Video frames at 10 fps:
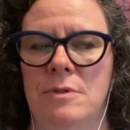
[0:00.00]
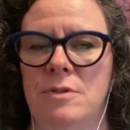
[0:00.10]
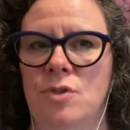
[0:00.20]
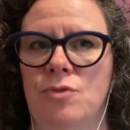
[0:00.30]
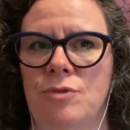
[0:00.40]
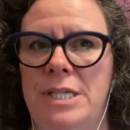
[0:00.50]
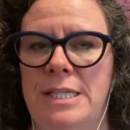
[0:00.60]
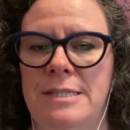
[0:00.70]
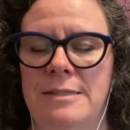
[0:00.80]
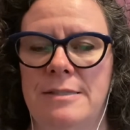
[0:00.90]

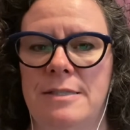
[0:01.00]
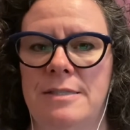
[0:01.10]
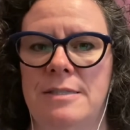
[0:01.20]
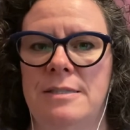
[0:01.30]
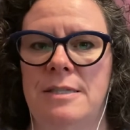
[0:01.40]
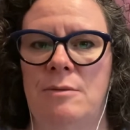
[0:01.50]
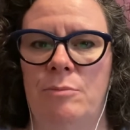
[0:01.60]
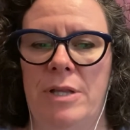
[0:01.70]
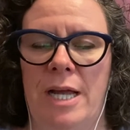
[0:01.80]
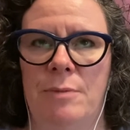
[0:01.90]
trees. It's in
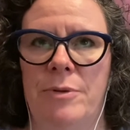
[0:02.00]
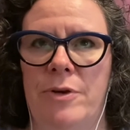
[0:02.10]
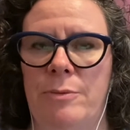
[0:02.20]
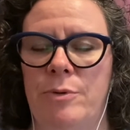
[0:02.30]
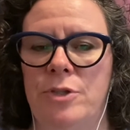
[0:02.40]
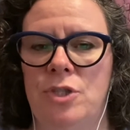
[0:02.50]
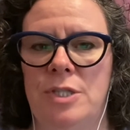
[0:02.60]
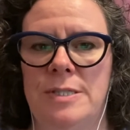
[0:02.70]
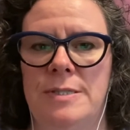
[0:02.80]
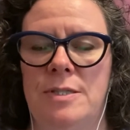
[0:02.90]
blackberry
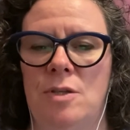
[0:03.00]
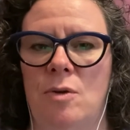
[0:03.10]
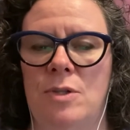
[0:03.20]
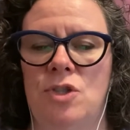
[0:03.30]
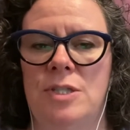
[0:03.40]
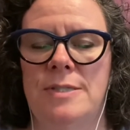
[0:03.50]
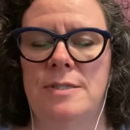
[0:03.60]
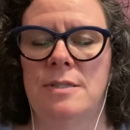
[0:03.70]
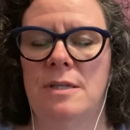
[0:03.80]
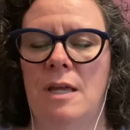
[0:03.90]
bushes. You know, it
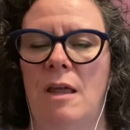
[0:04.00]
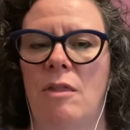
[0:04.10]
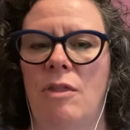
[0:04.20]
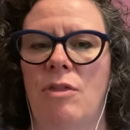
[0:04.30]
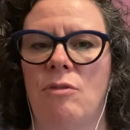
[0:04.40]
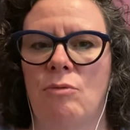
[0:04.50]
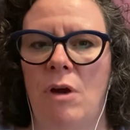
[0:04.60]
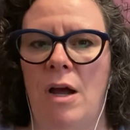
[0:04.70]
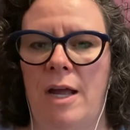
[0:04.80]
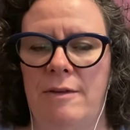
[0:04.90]

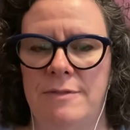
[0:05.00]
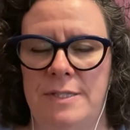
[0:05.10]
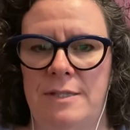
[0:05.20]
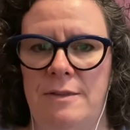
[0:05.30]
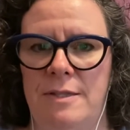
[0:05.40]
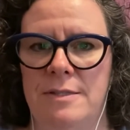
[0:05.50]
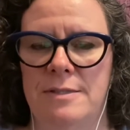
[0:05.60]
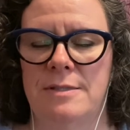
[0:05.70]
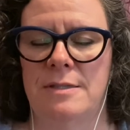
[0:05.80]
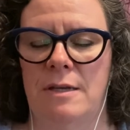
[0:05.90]
thrives in
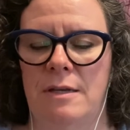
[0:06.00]
this